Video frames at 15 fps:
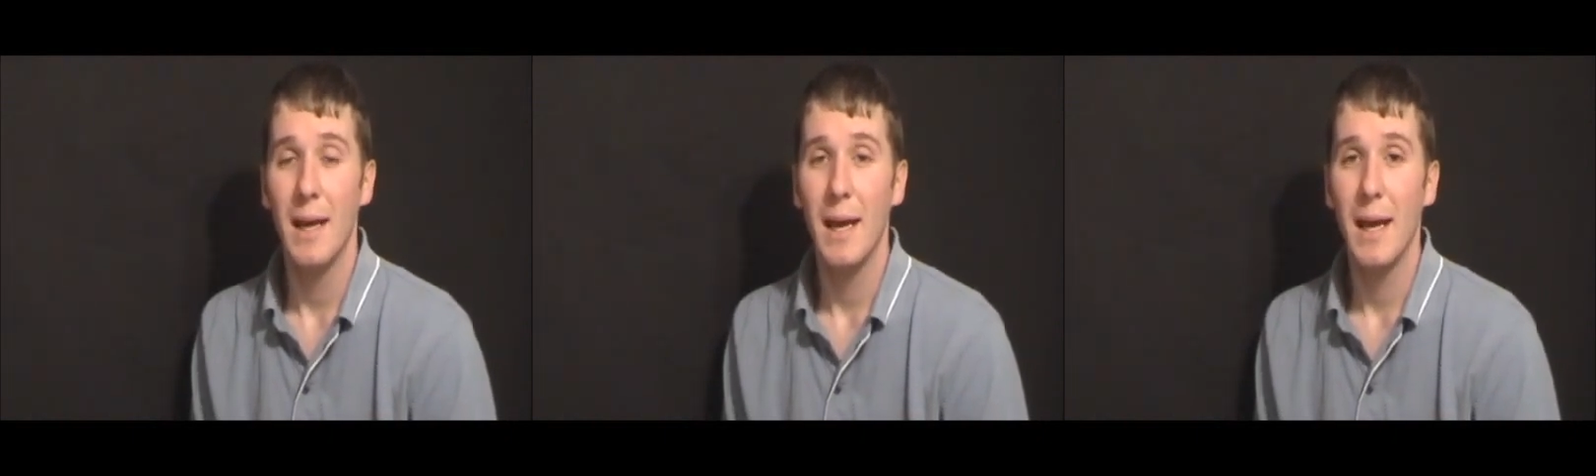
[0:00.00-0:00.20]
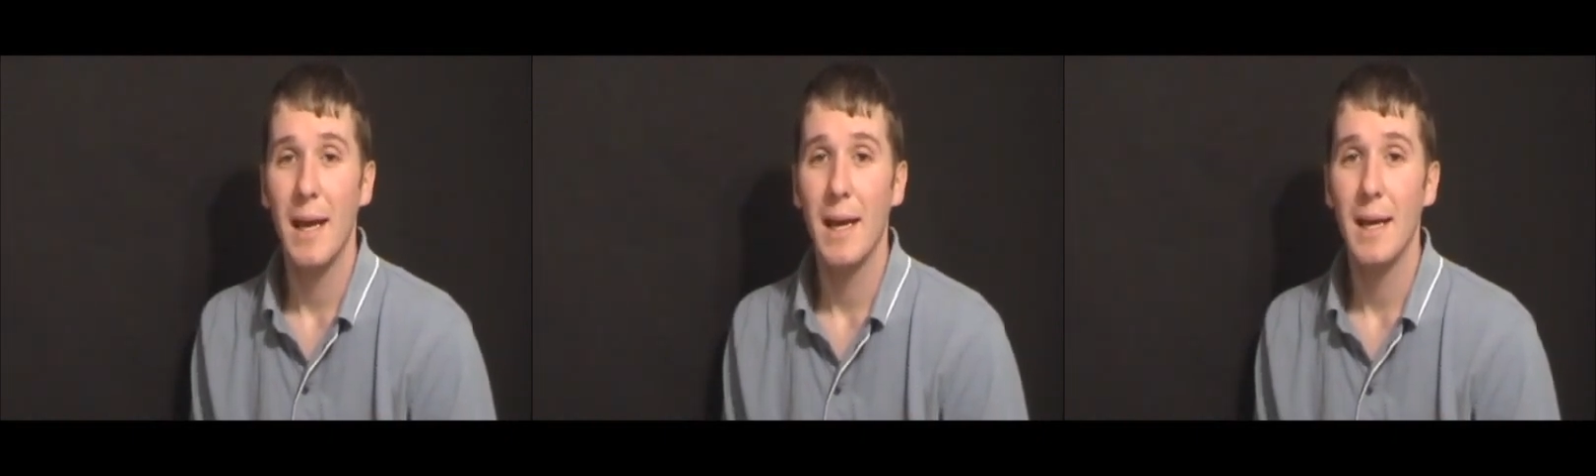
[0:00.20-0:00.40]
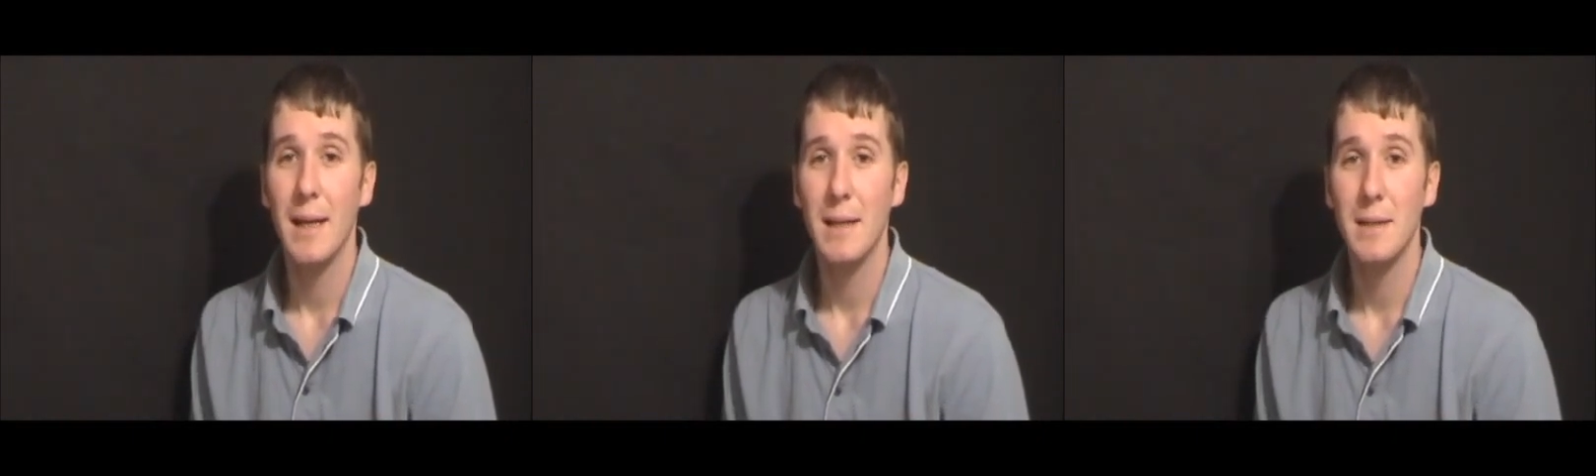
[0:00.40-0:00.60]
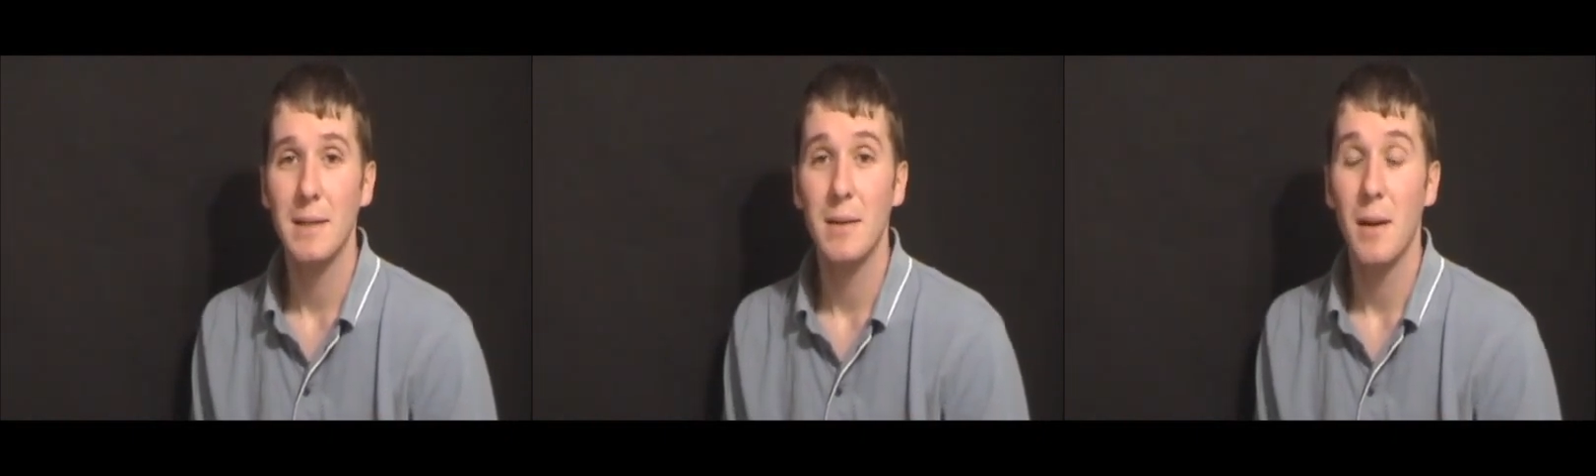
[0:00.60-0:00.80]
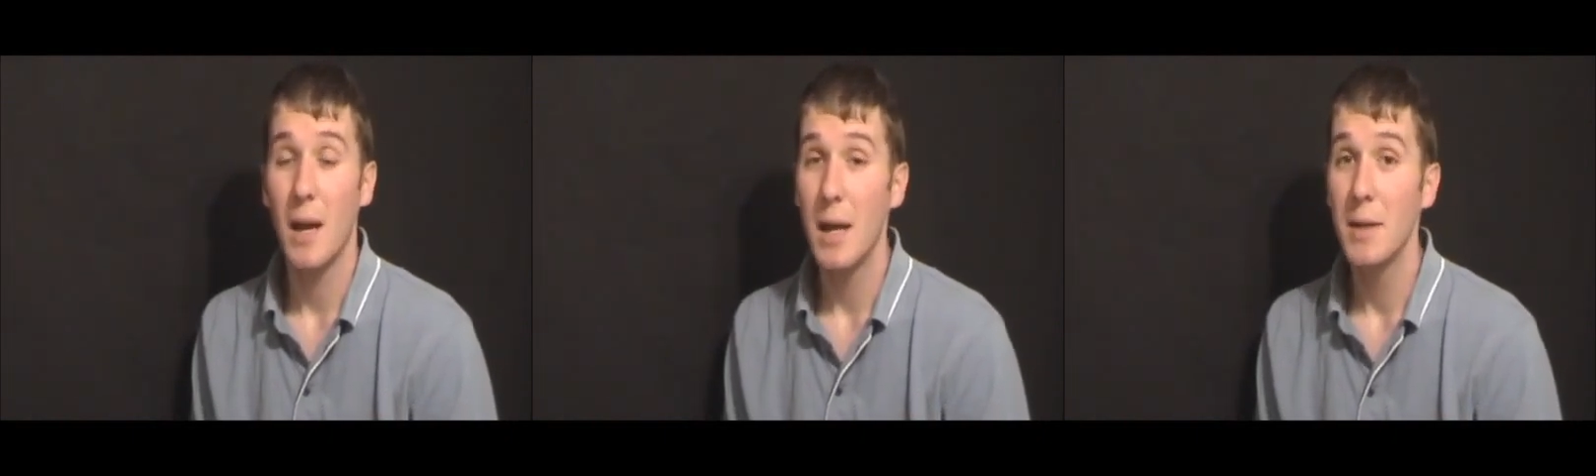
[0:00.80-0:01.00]
and
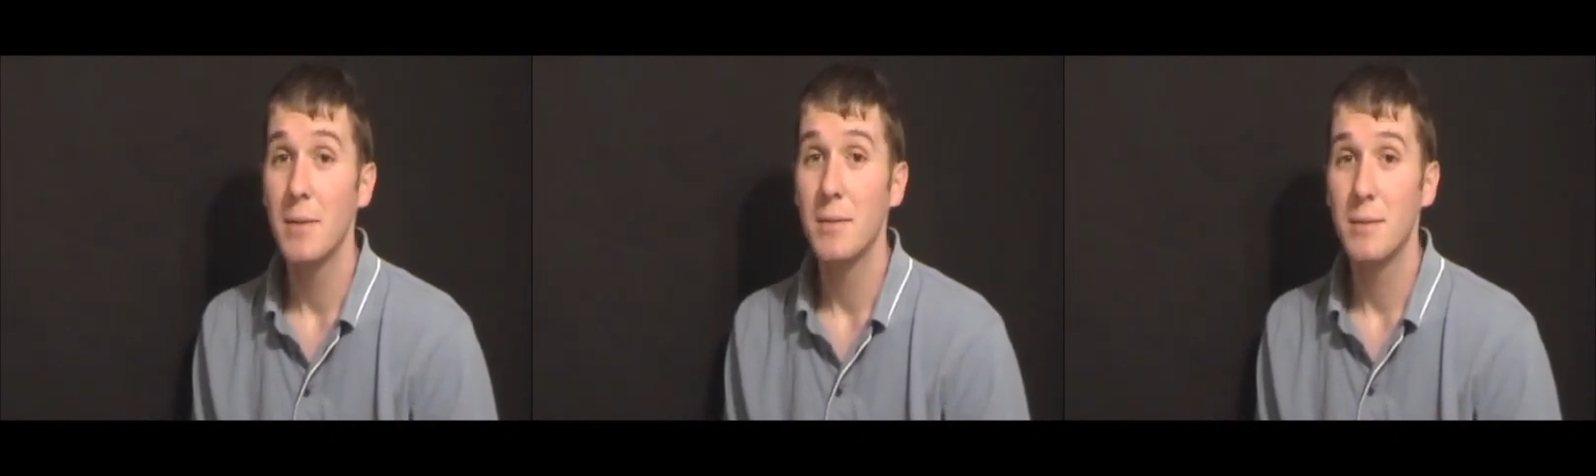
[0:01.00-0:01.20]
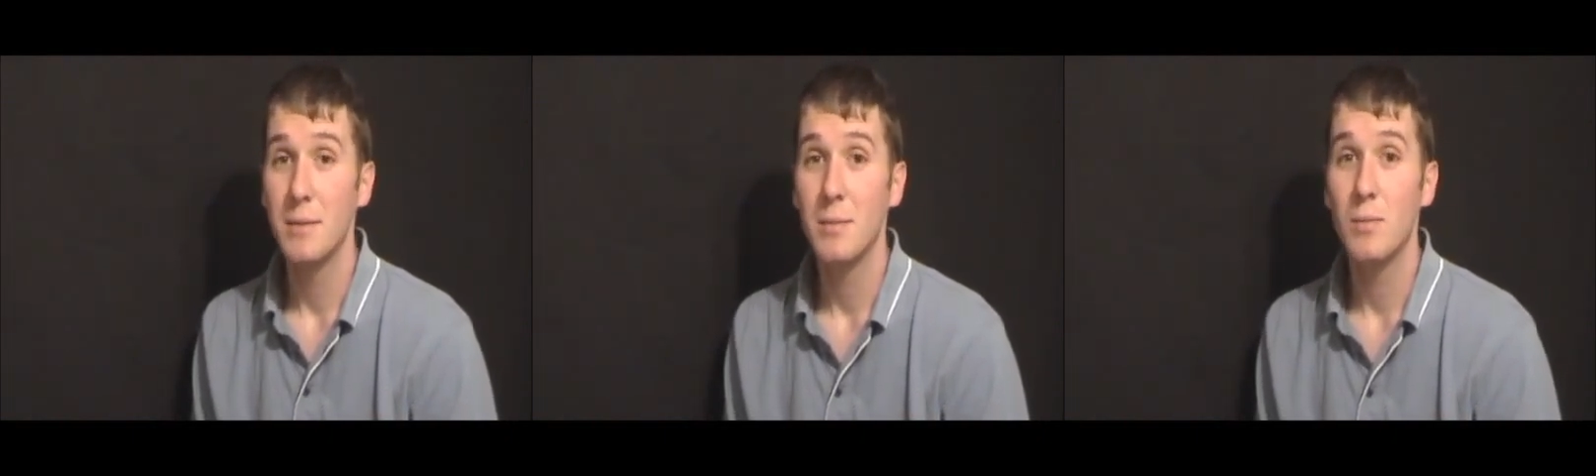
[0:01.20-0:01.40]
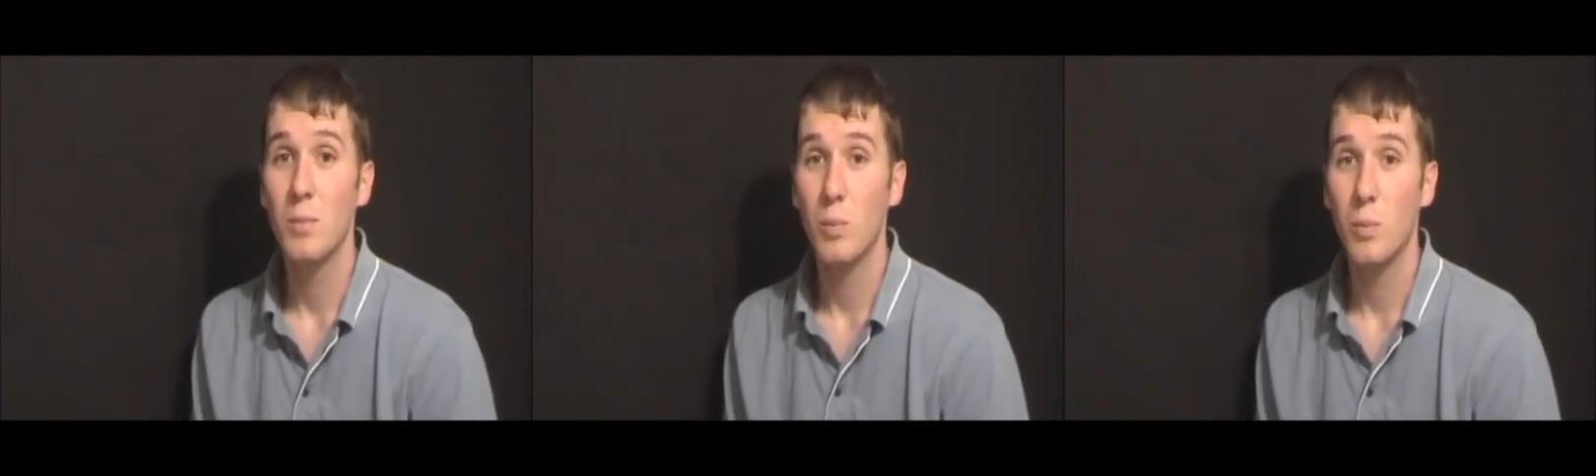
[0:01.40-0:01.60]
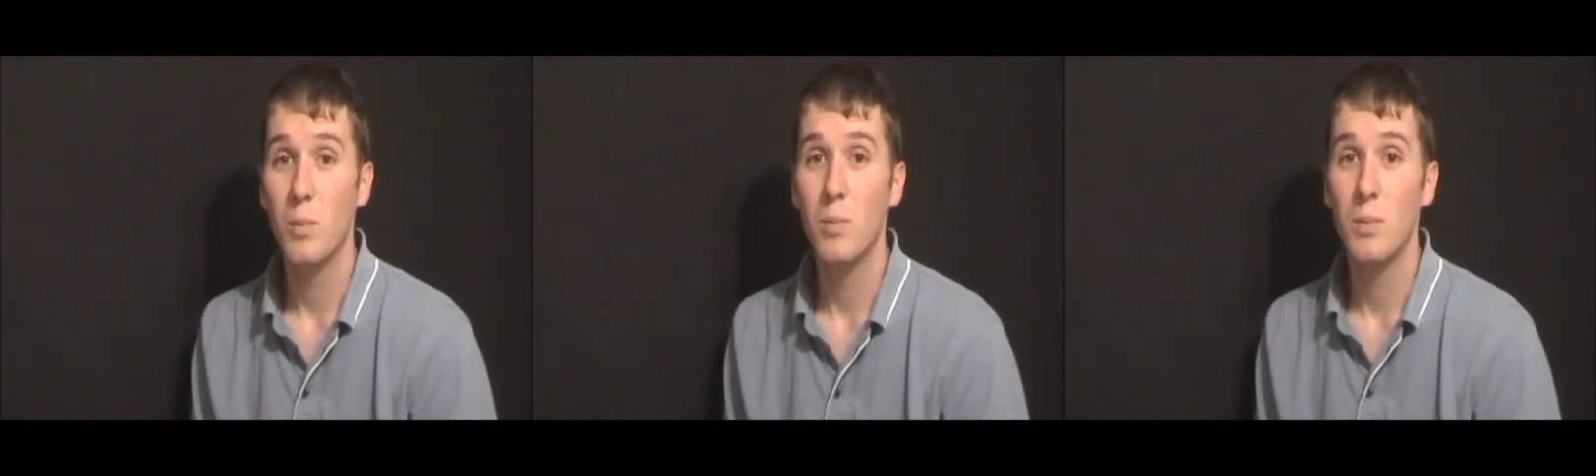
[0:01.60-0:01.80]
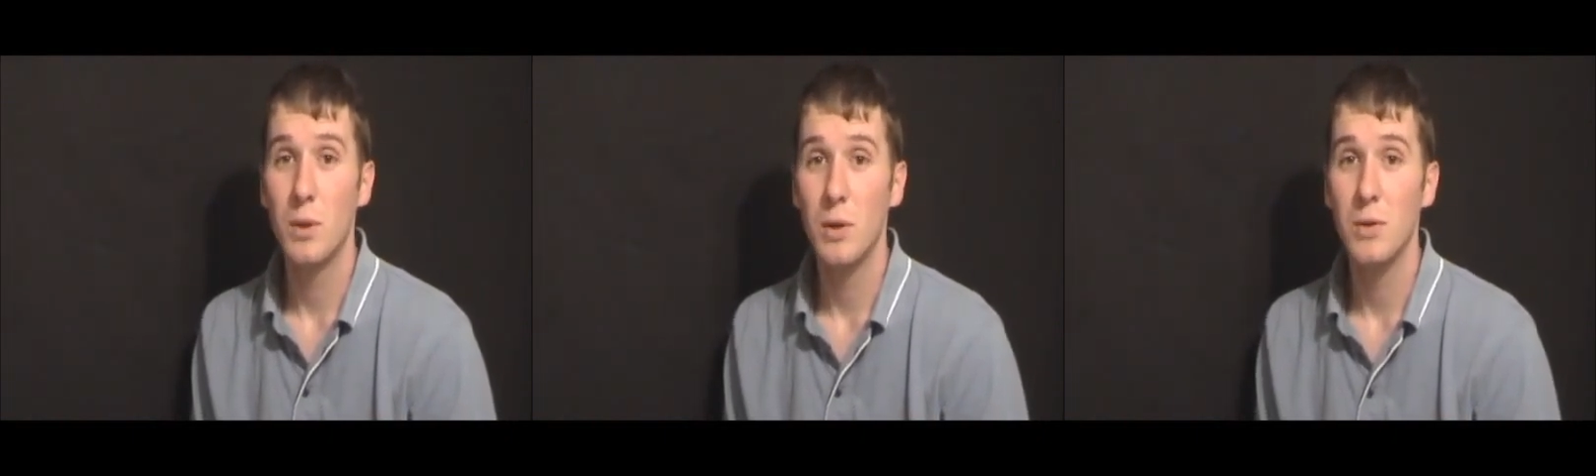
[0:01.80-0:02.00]
I
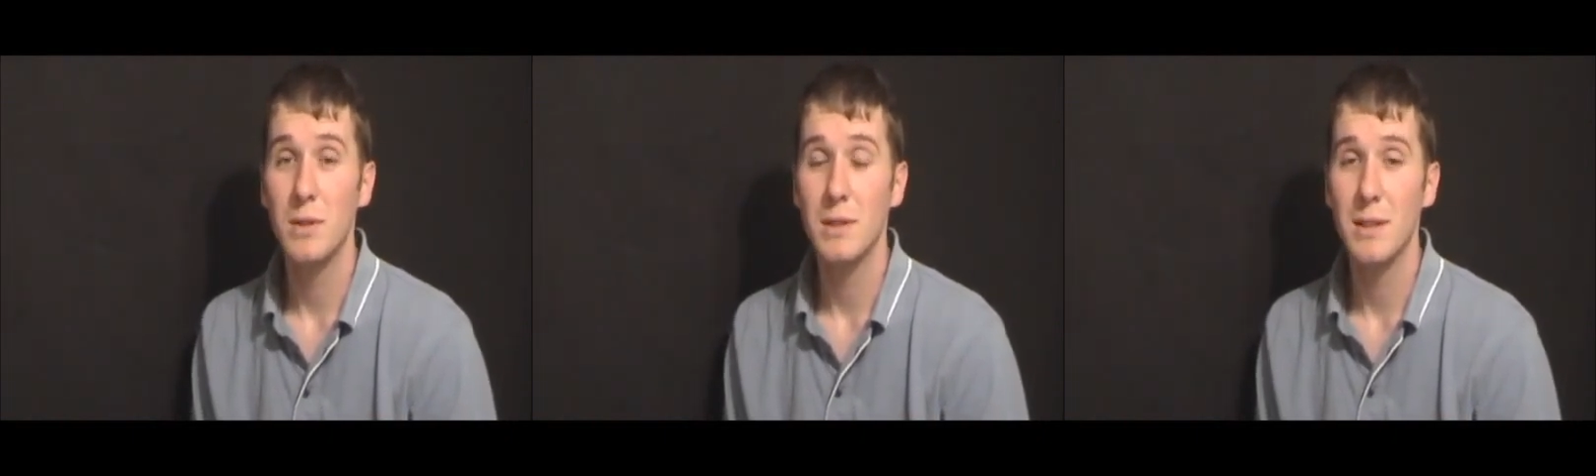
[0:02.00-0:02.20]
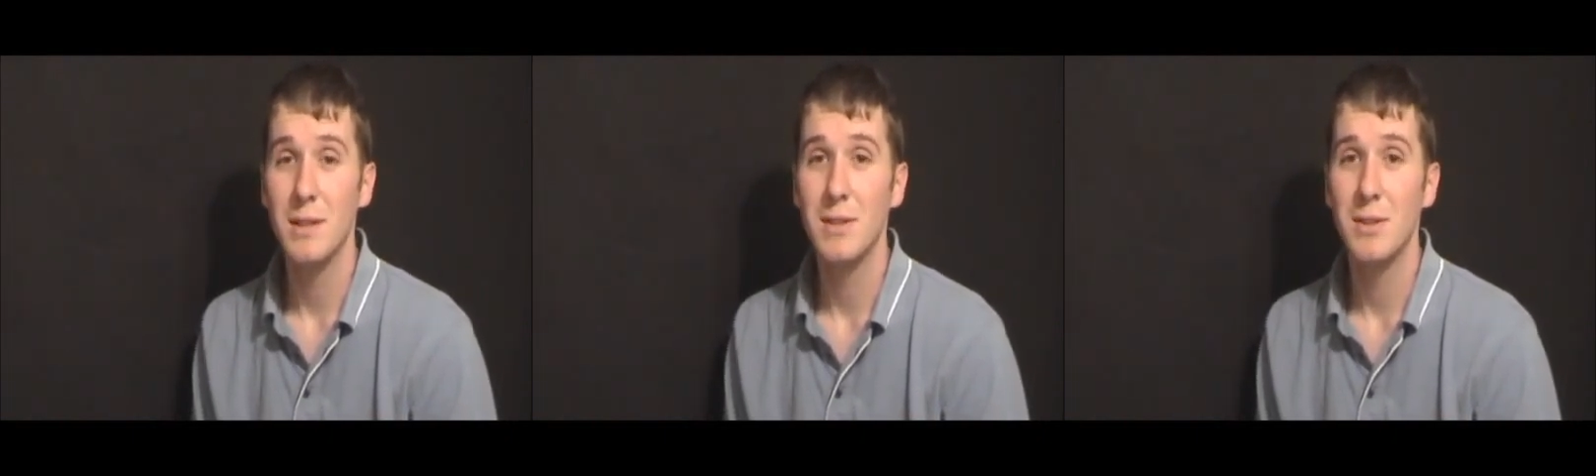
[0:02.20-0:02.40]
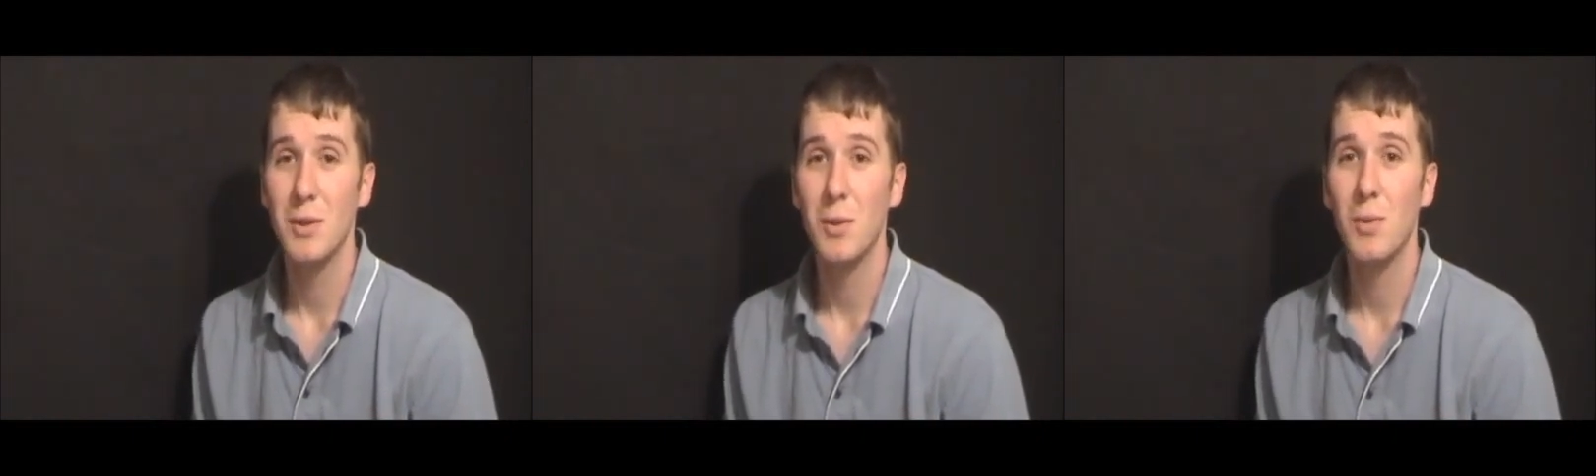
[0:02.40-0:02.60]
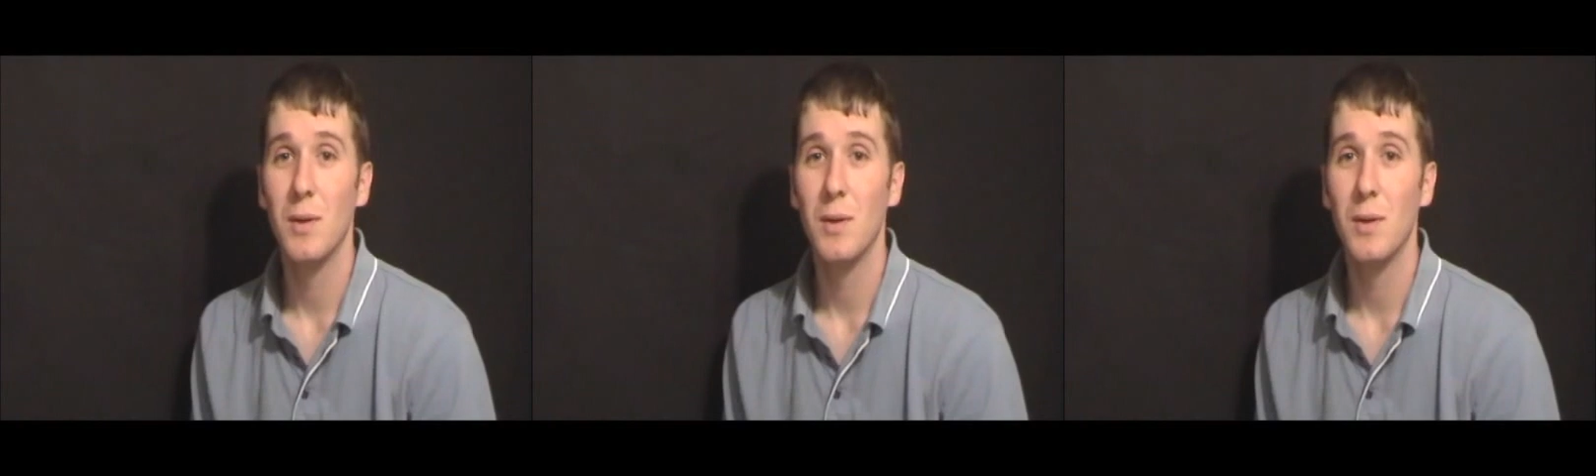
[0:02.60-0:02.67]
used it to